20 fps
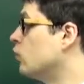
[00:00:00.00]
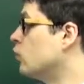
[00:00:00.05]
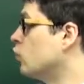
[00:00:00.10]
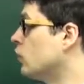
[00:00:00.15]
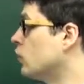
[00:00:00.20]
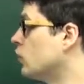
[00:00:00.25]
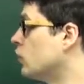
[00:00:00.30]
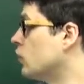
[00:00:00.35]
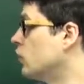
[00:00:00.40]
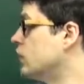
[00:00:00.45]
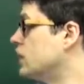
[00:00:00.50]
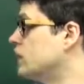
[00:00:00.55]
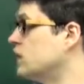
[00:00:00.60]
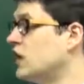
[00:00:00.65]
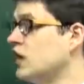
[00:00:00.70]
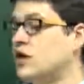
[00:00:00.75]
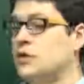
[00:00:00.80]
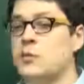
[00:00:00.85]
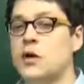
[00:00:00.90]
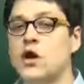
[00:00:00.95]
we're going to
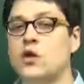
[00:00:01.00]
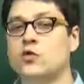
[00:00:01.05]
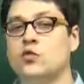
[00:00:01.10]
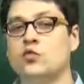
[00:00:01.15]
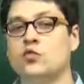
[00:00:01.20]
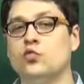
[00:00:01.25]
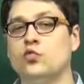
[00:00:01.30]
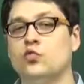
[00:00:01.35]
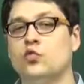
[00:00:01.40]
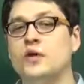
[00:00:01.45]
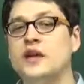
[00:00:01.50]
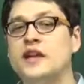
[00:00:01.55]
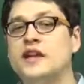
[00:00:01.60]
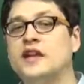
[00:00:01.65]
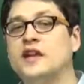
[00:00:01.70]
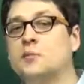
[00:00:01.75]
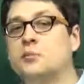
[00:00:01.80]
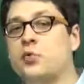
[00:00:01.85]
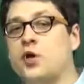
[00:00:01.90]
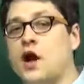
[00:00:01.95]
talk about
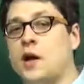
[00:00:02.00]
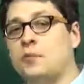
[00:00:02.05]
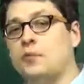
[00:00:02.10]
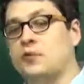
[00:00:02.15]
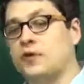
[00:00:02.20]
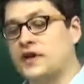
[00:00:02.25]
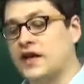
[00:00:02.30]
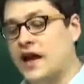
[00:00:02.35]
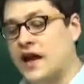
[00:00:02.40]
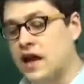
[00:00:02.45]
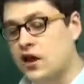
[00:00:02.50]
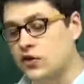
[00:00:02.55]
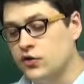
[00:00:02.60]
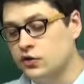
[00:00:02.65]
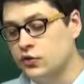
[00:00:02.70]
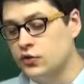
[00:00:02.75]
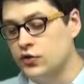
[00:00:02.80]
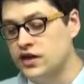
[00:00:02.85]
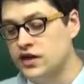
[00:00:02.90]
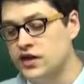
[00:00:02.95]
reading properly, how
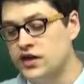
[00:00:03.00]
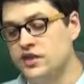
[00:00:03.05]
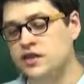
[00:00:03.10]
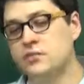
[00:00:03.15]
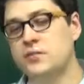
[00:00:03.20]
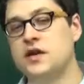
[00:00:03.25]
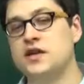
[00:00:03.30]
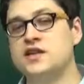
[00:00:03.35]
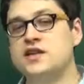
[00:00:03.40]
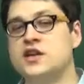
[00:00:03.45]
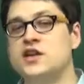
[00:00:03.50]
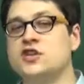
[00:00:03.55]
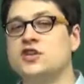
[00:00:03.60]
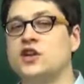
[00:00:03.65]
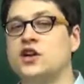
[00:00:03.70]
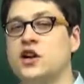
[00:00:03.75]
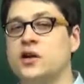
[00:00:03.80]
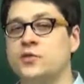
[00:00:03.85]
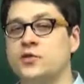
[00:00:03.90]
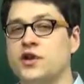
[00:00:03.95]
to read and maintain
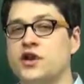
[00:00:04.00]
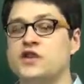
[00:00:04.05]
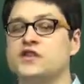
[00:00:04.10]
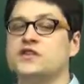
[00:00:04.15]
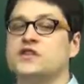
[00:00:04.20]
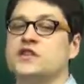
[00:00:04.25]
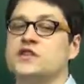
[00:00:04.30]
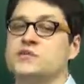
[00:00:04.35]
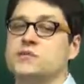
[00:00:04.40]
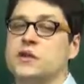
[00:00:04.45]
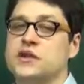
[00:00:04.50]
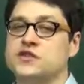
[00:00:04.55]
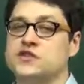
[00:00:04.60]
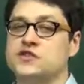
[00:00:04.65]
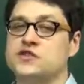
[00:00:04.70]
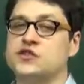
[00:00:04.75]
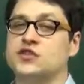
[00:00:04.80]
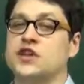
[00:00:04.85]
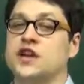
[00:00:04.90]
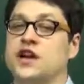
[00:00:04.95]
your comprehension as best
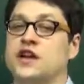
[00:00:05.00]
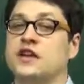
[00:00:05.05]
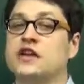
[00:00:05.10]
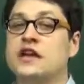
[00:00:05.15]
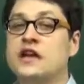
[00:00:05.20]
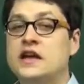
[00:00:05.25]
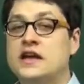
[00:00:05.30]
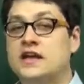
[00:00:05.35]
as you can.